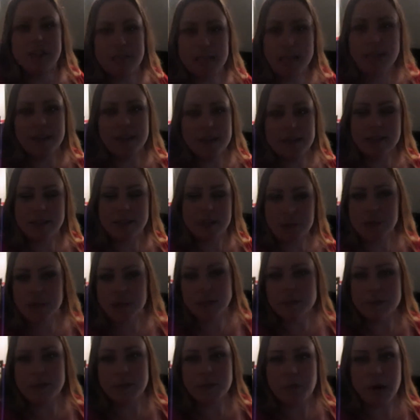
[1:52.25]
take this as a
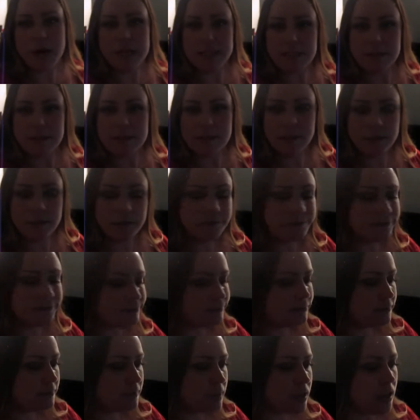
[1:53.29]
Christmas present.
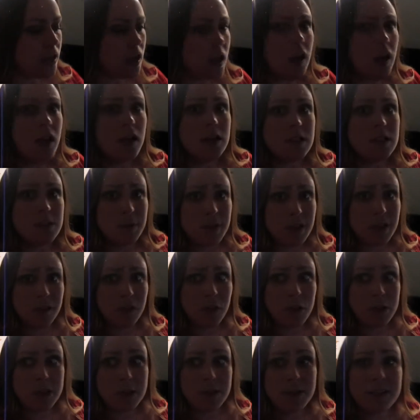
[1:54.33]
Speaking of
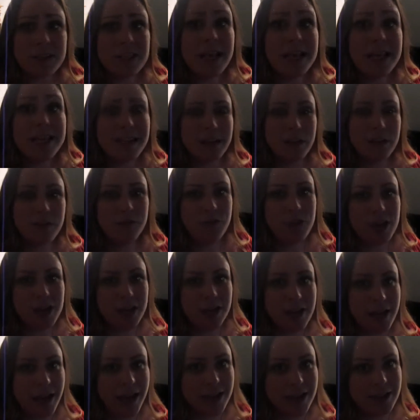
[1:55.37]
Christmas, 10 freaking
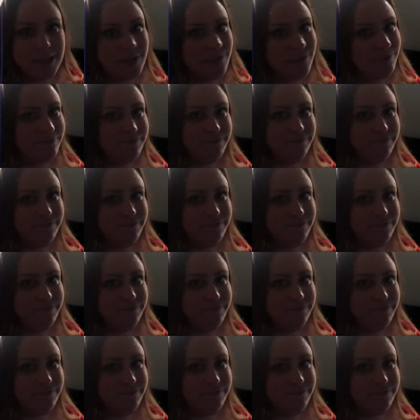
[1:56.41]
days.